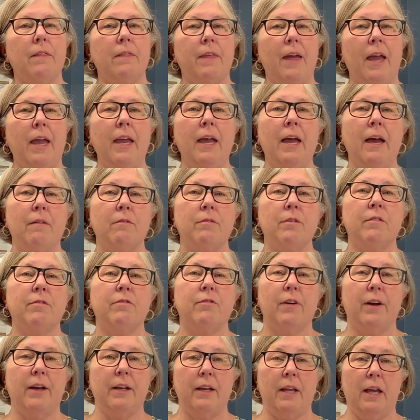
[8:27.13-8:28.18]
they have the
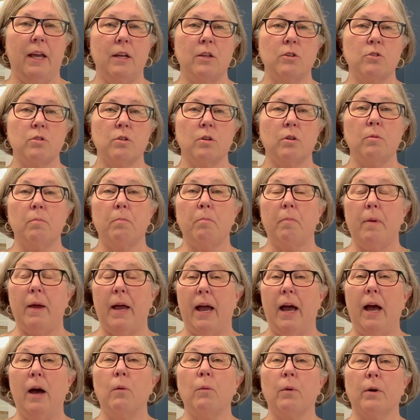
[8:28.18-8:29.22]
financial
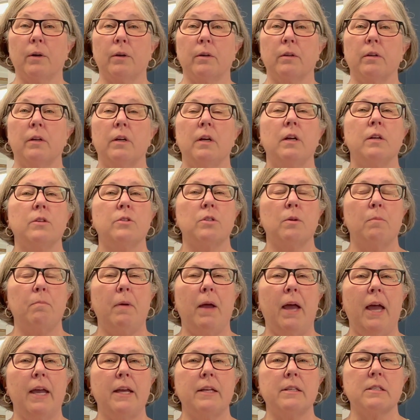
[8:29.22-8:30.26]
power to
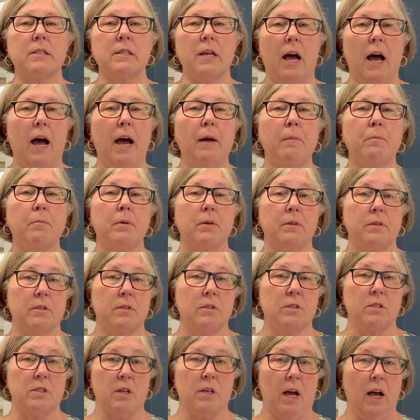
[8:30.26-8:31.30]
pay top
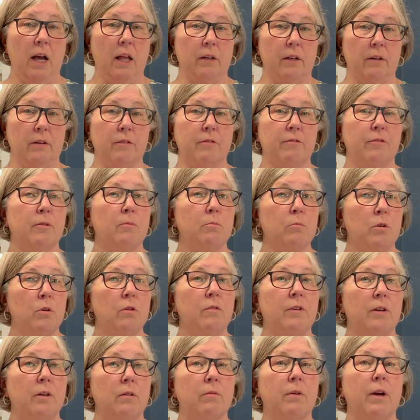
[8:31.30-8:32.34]
dollar for
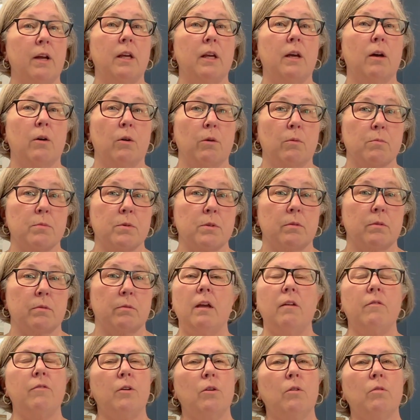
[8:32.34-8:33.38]
move-in ready homes.
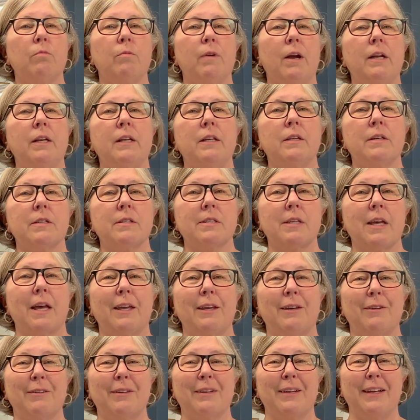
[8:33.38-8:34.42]
If you're ready to sell
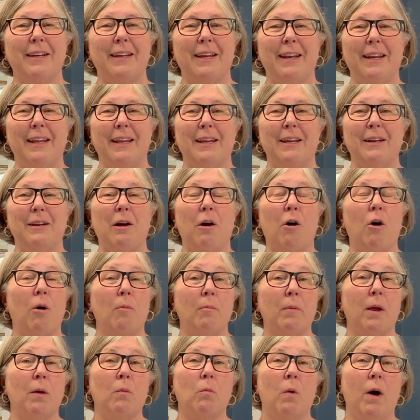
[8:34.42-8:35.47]
your Connecticut home
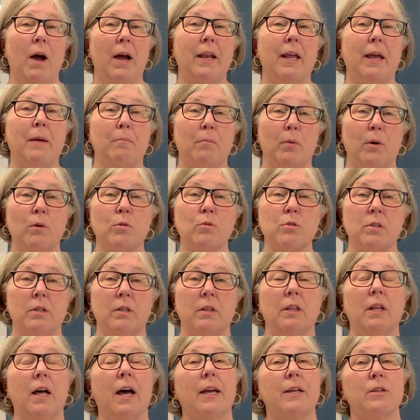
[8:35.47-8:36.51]
and want a
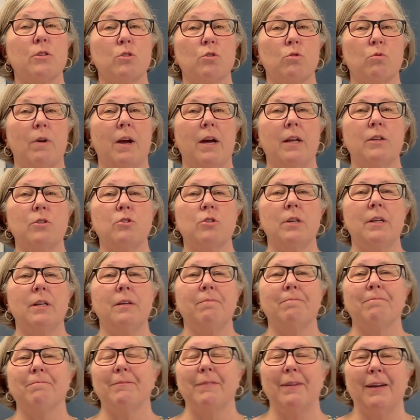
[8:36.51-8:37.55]
personalized strategy,
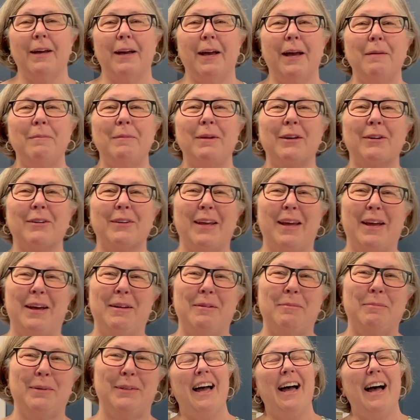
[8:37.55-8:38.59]
I'm here to
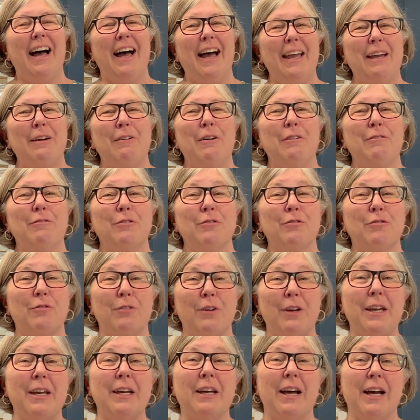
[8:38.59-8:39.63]
help. I offer
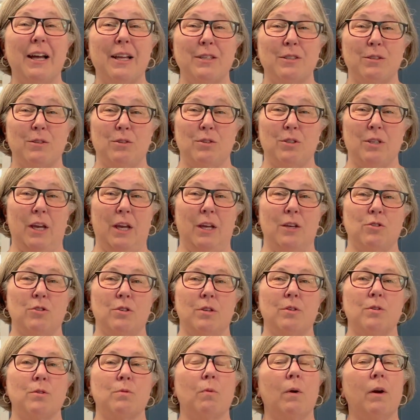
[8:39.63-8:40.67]
free
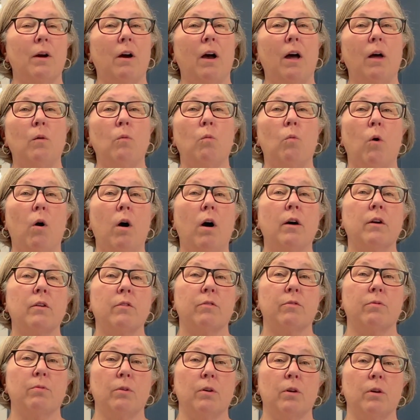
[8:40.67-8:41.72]
consultations where I'll walk
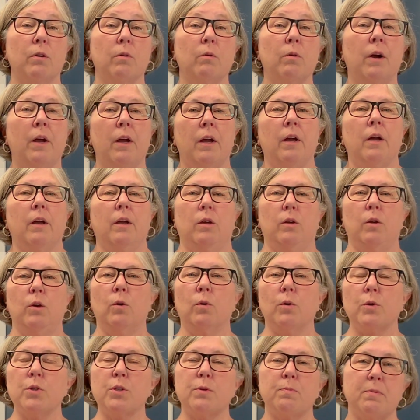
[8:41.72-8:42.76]
through
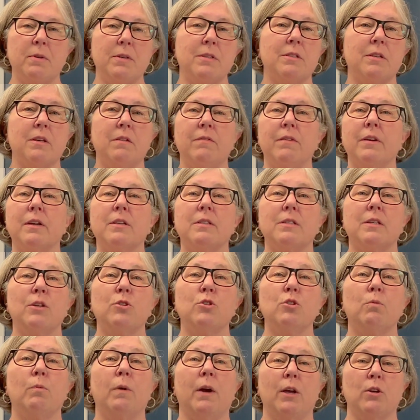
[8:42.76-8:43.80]
your specific
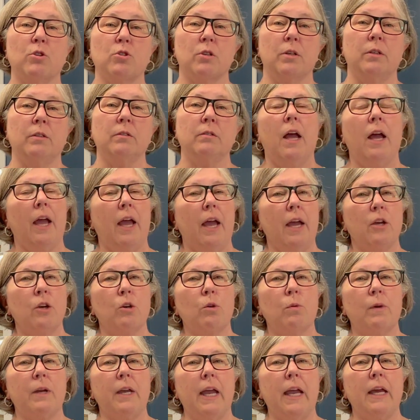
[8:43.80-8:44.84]
situation and
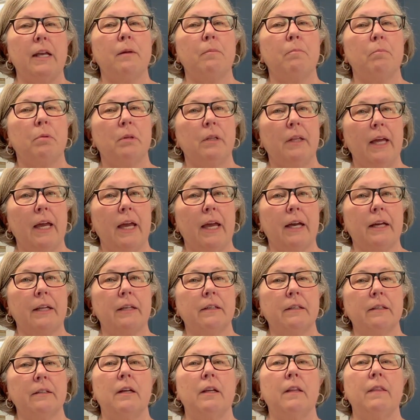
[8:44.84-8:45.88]
create a
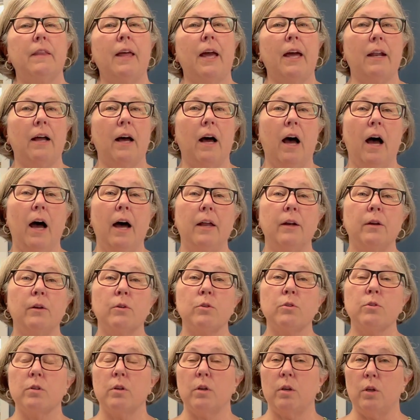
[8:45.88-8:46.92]
plan that
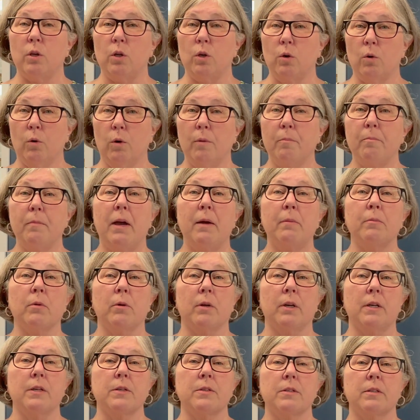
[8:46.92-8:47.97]
honors your
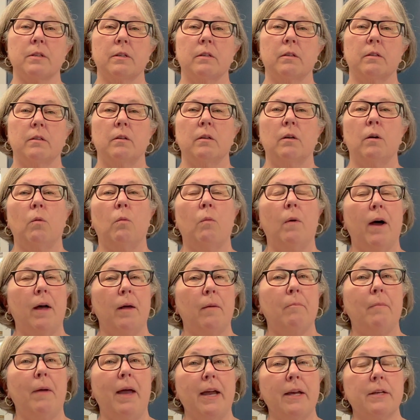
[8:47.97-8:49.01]
memories while
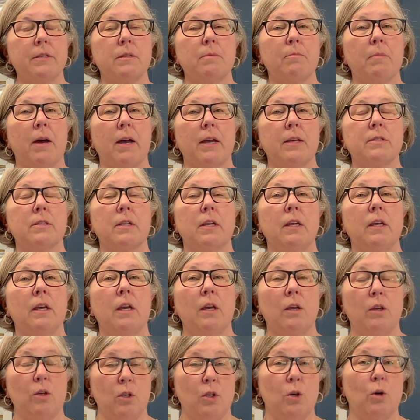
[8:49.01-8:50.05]
maximizing
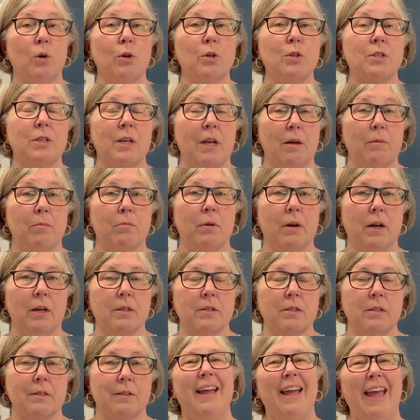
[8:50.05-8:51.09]
your sale
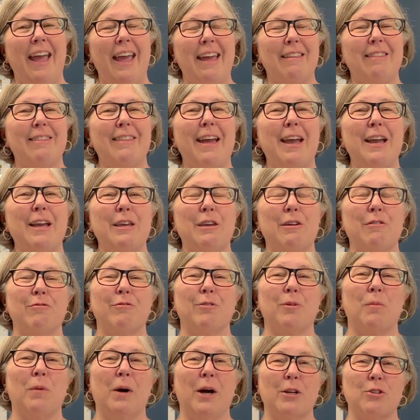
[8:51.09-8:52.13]
price. Hey, thank you for
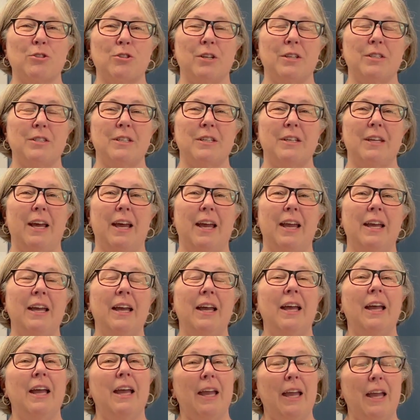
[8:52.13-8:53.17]
watching today.
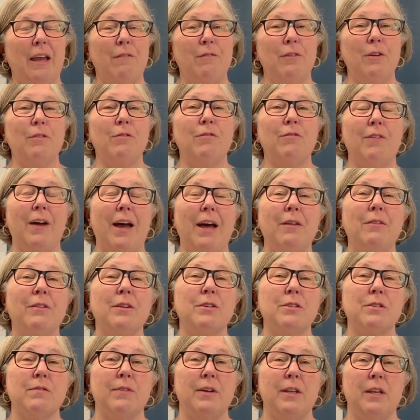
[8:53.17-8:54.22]
If you found
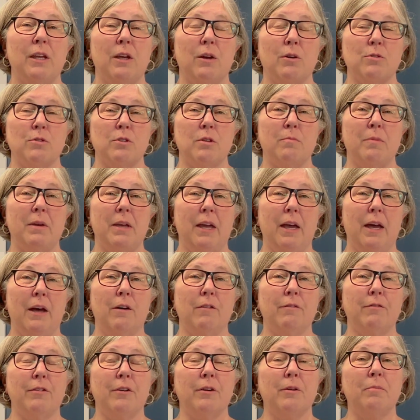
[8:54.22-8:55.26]
this video to be
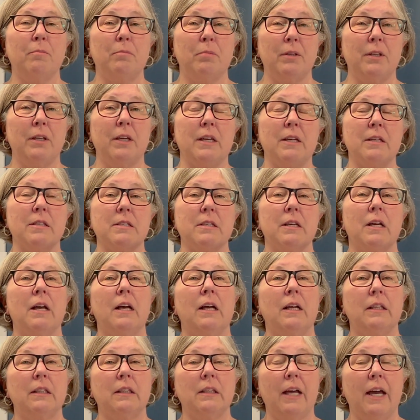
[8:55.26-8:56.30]
helpful, please
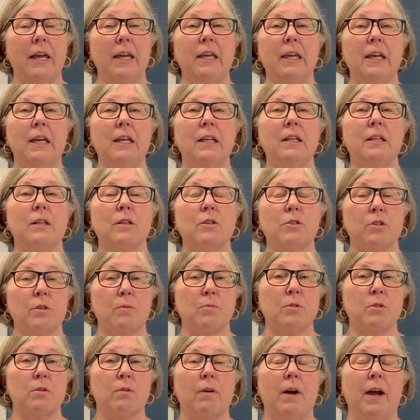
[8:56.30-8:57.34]
like it,
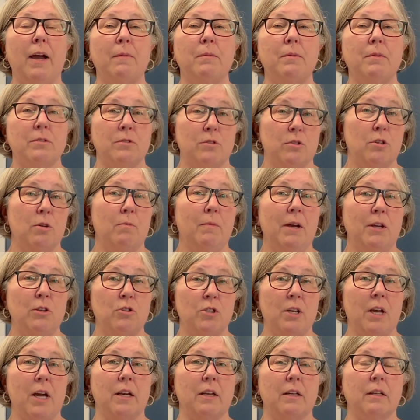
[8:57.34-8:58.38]
subscribe to my
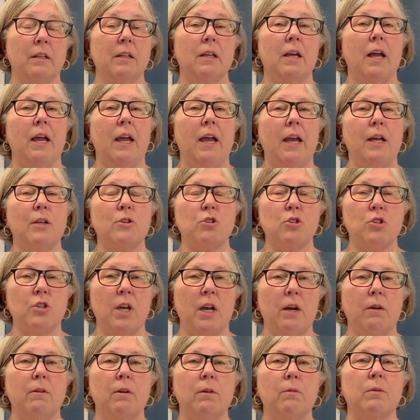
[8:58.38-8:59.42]
channel, and
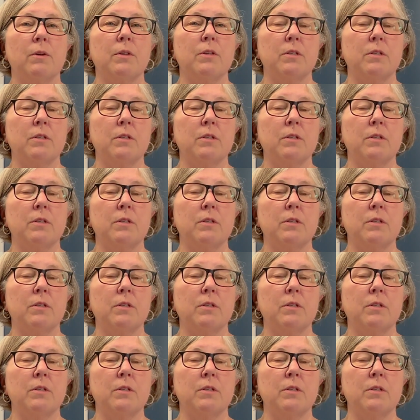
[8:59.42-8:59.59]
share it with